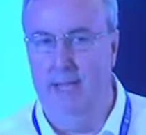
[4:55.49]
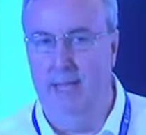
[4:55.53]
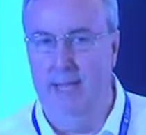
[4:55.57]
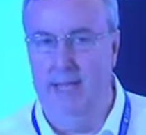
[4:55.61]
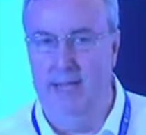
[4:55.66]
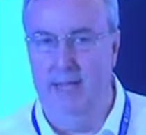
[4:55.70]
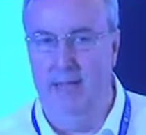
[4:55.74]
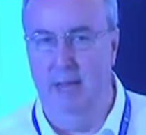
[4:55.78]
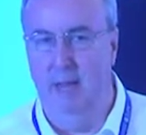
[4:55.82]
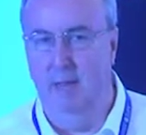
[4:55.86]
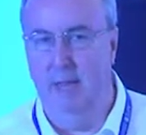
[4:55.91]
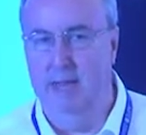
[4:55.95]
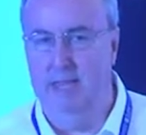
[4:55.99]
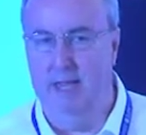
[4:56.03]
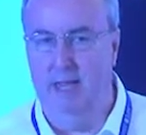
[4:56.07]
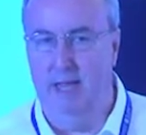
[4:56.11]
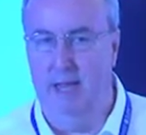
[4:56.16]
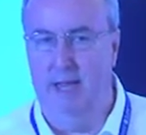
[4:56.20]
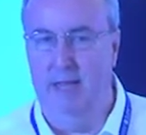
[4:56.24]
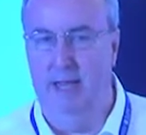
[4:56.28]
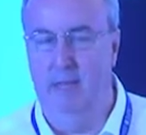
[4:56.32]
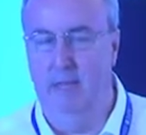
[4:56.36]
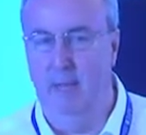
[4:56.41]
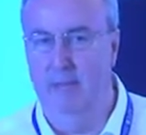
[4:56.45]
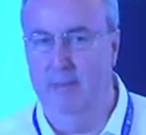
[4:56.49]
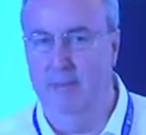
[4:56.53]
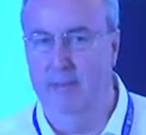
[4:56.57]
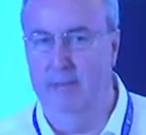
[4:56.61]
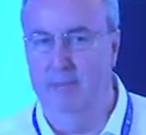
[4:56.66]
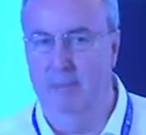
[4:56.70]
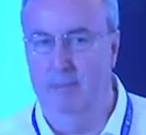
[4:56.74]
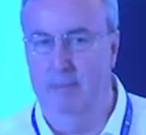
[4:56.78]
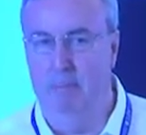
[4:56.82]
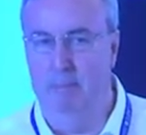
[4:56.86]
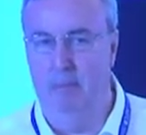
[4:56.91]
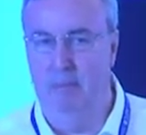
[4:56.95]
the economic cycle, or
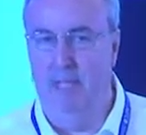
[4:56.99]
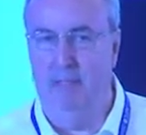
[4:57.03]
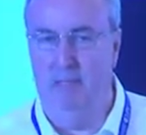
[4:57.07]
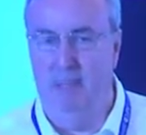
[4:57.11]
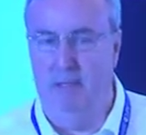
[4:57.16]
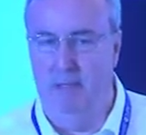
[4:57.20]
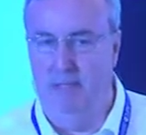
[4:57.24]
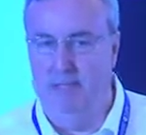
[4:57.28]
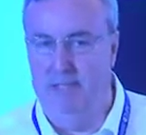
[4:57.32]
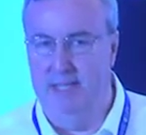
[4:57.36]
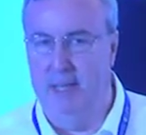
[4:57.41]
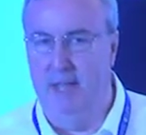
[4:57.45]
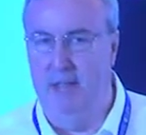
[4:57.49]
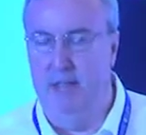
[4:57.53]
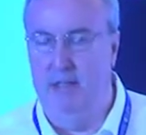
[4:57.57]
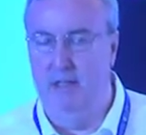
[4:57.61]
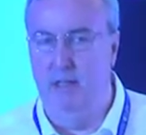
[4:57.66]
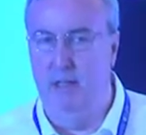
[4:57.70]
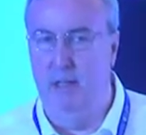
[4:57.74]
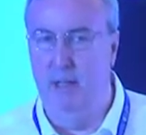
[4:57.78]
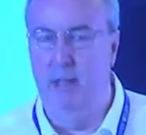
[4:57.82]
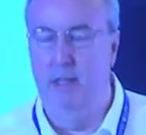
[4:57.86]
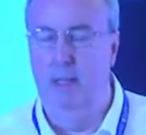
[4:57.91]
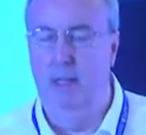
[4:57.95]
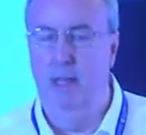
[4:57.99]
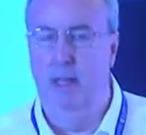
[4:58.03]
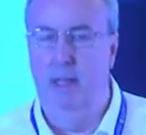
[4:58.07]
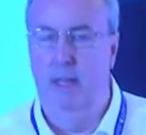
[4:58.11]
even the political cycle